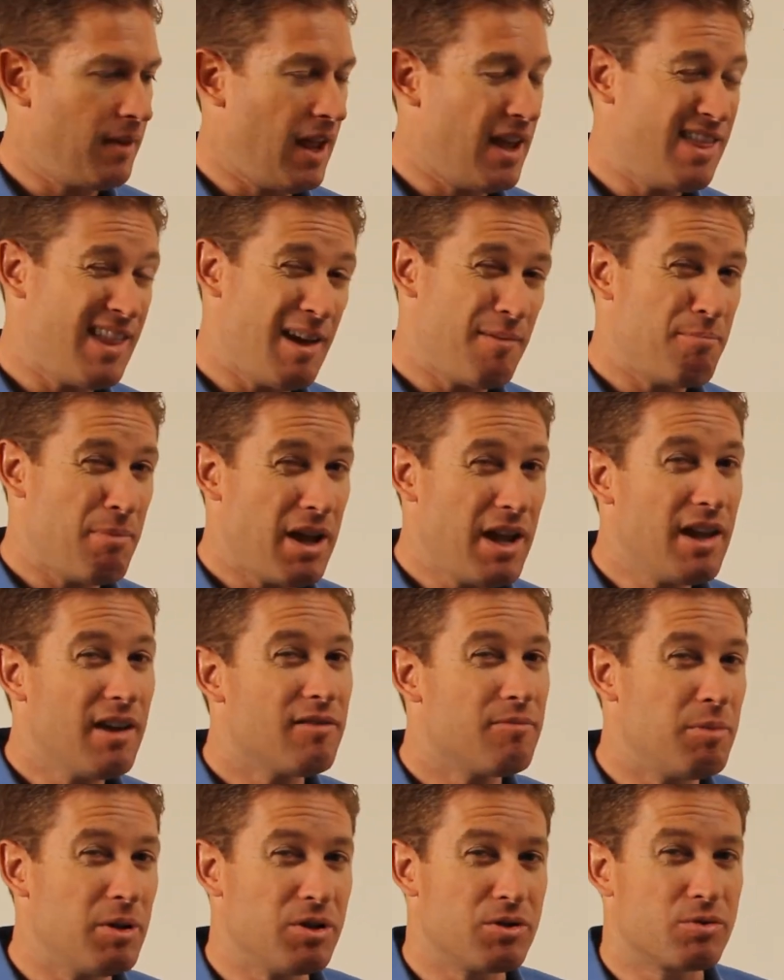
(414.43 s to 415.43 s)
And that may
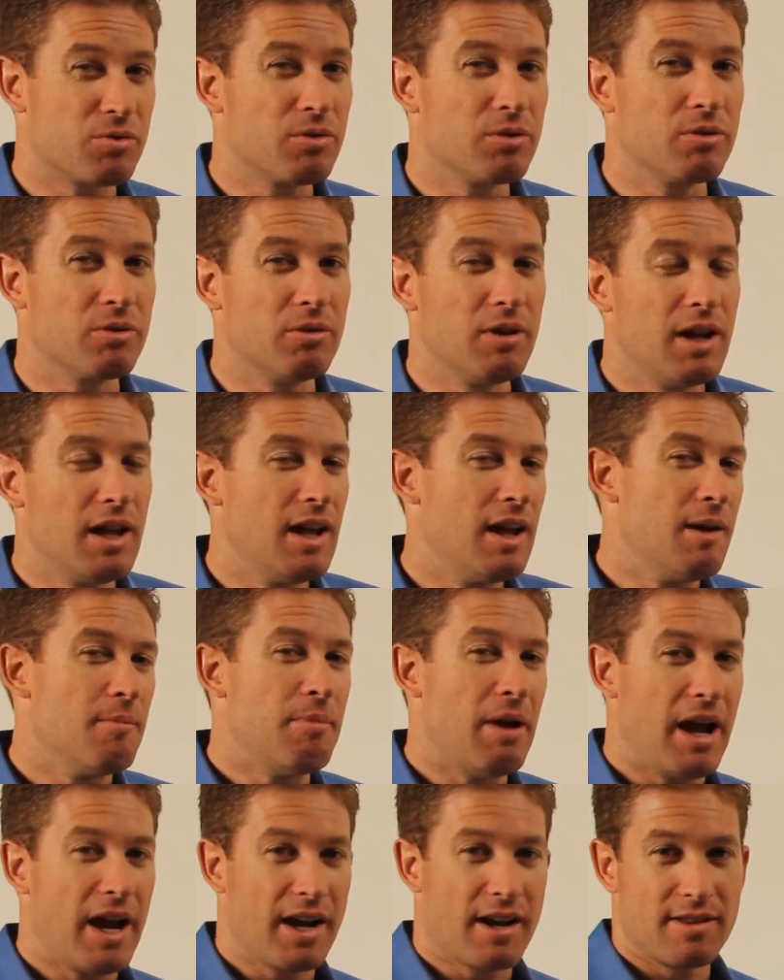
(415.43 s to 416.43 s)
have been true
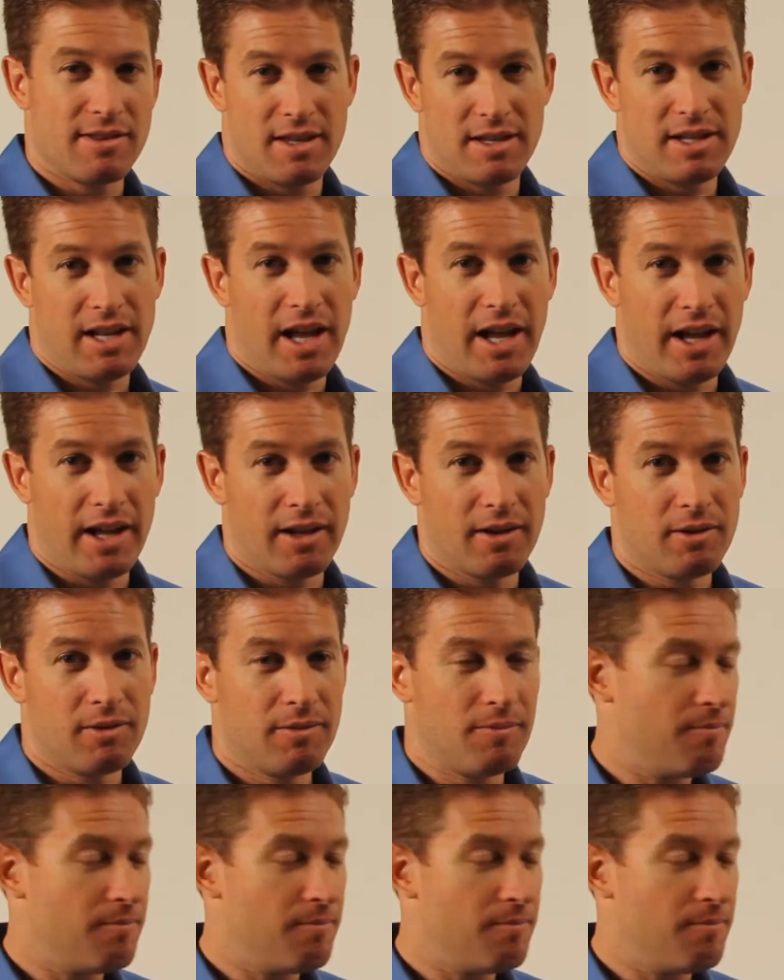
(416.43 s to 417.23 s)
back in the day.